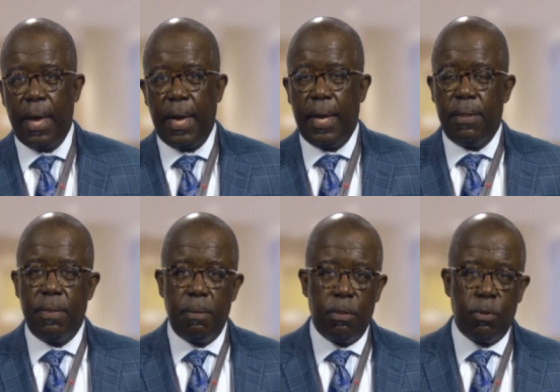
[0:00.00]

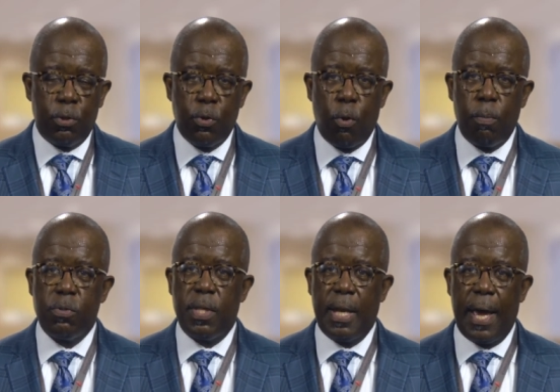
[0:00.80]
in the terms
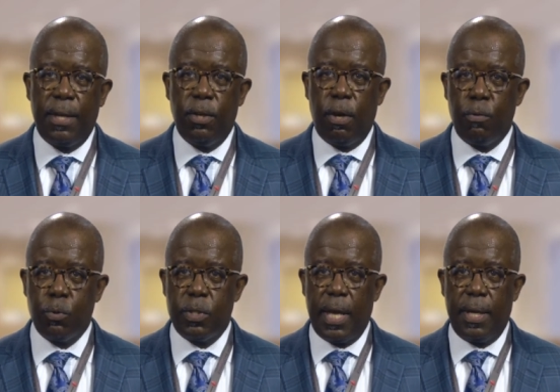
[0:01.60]
that I could
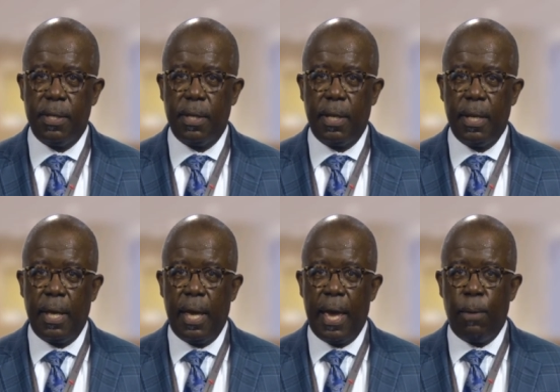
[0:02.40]
understand it.
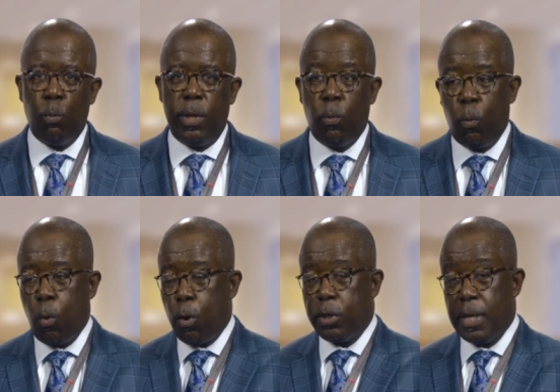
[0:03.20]
And we
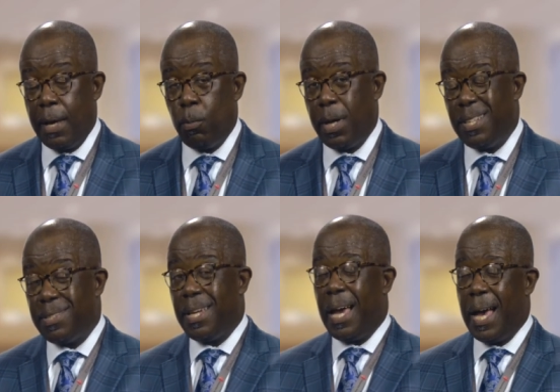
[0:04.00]
worked, when I
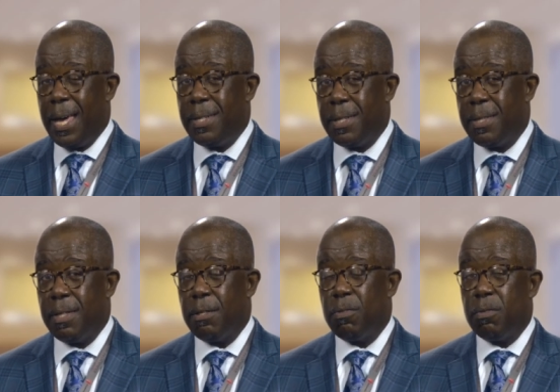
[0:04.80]
say I did
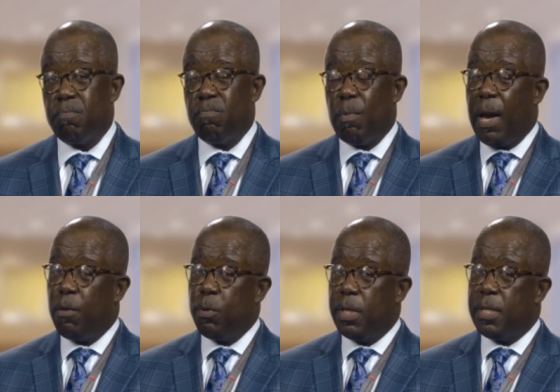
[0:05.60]
this, I
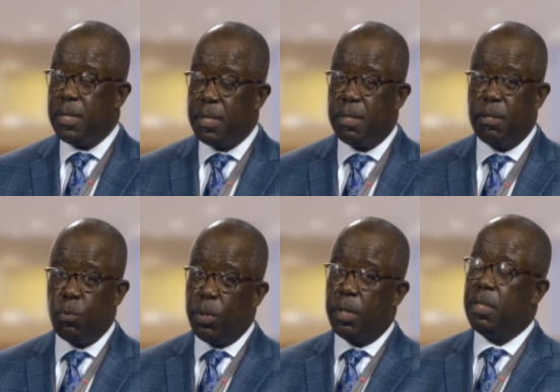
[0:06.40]
really did this
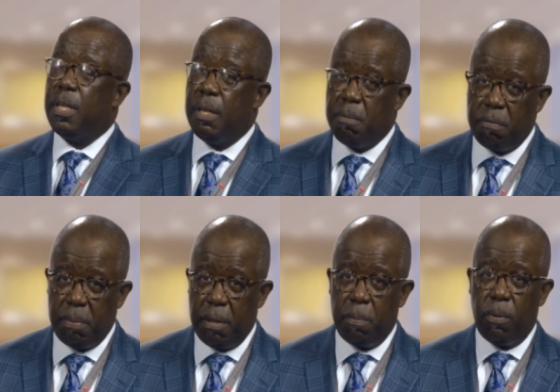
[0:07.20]
with a team of
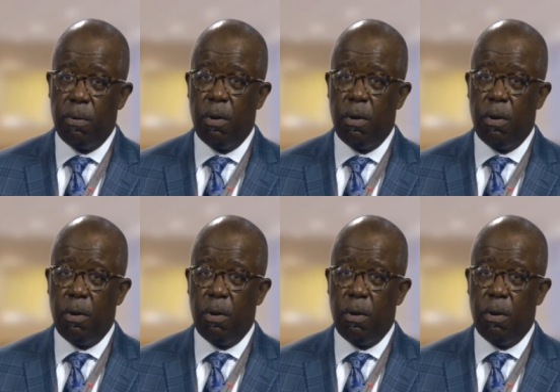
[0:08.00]
people